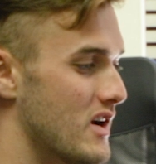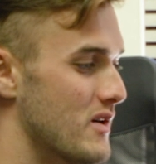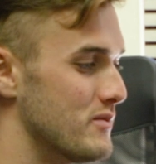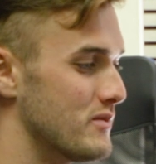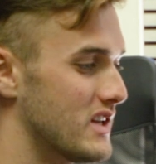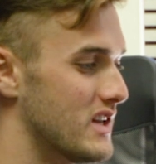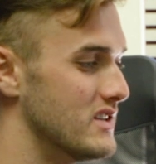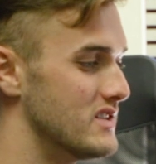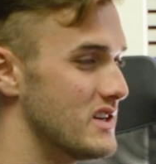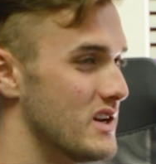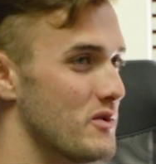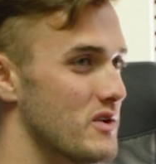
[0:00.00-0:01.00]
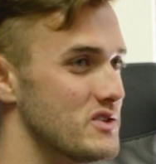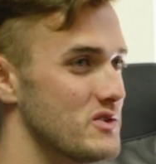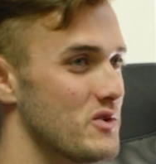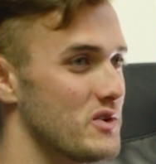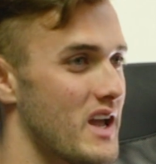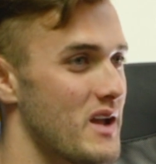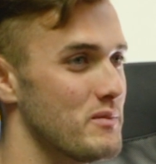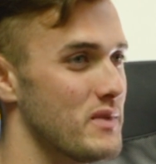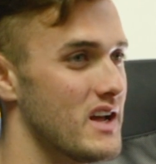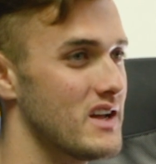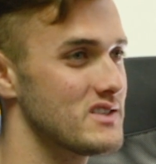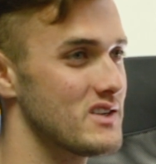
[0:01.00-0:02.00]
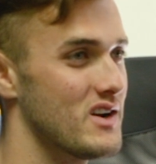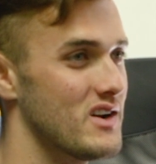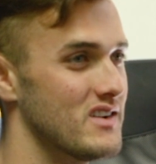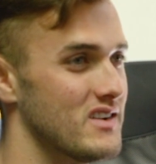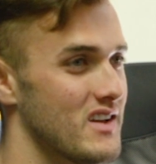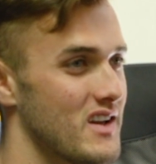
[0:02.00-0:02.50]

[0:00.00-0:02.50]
I'm keen to hear what your game plans are.